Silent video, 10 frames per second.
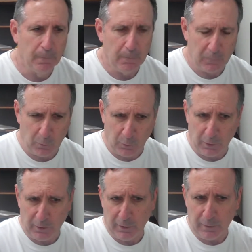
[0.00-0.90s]
And so we're
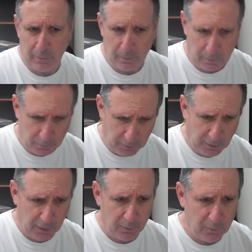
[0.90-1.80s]
going to
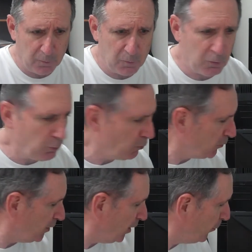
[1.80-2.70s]
looking at tools
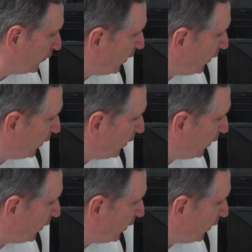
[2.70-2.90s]
to help us